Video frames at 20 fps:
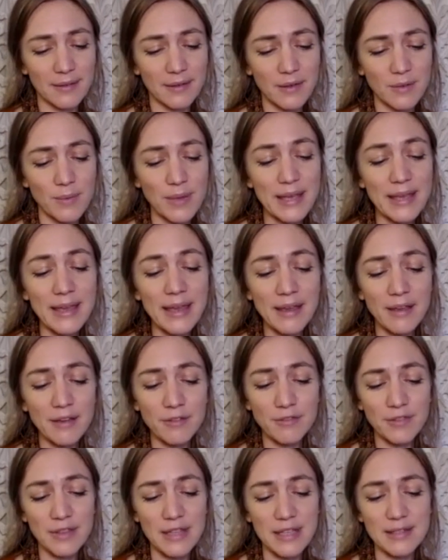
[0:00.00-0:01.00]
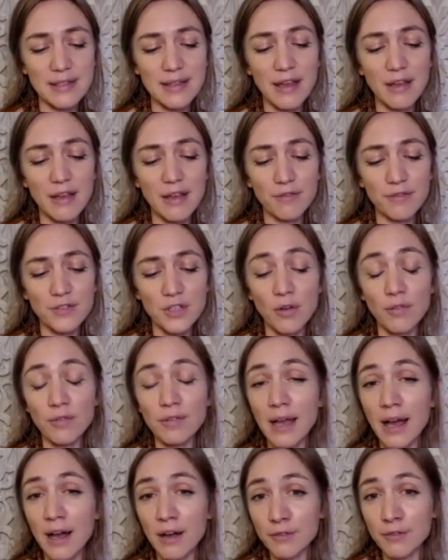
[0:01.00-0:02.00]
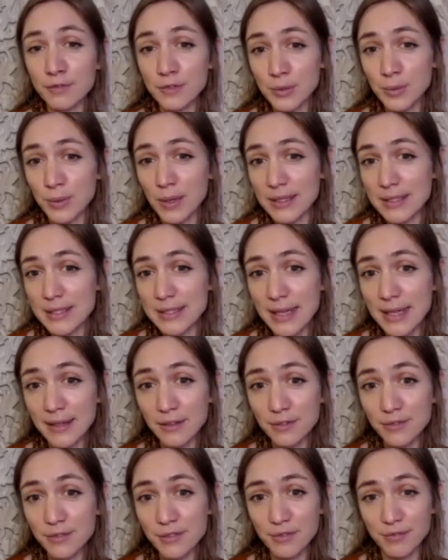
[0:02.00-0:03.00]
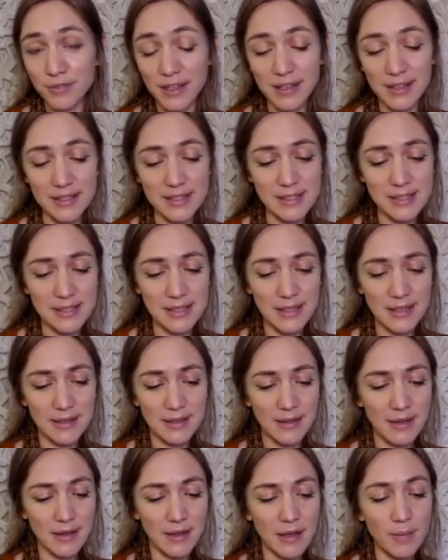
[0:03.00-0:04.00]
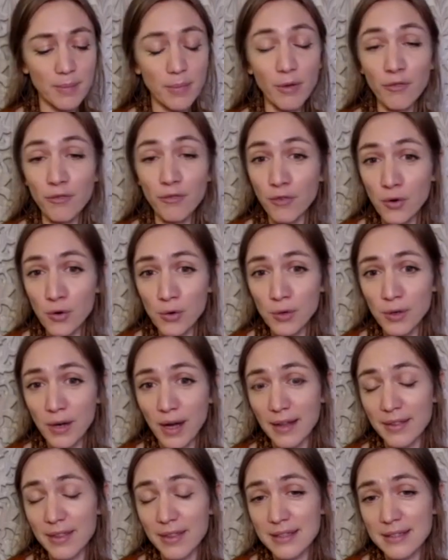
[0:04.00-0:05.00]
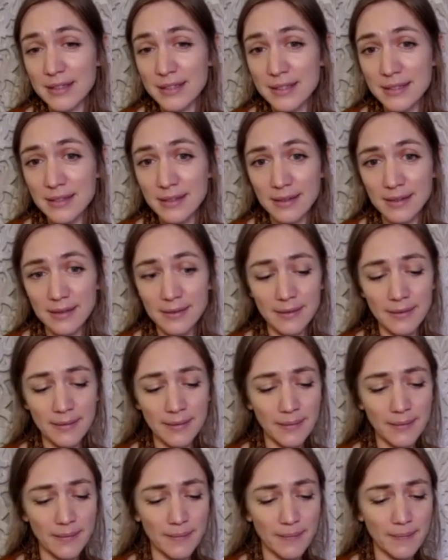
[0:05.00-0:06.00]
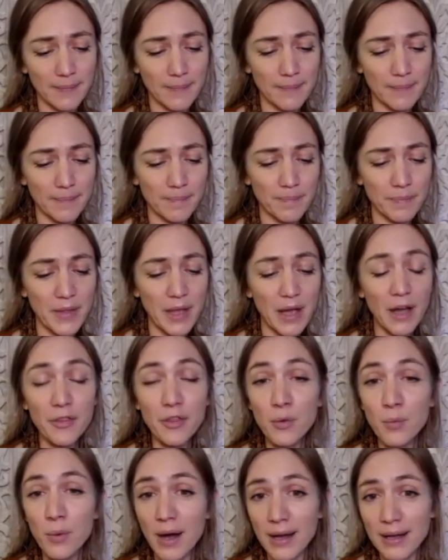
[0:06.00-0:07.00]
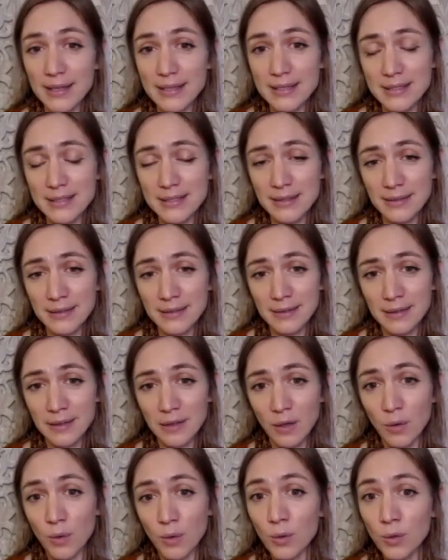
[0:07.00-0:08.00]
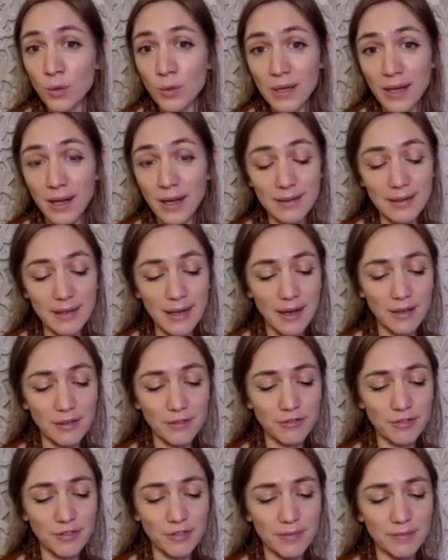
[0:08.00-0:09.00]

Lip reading: We give this gift of love to ourselves first, before others. Otherwise, all our love,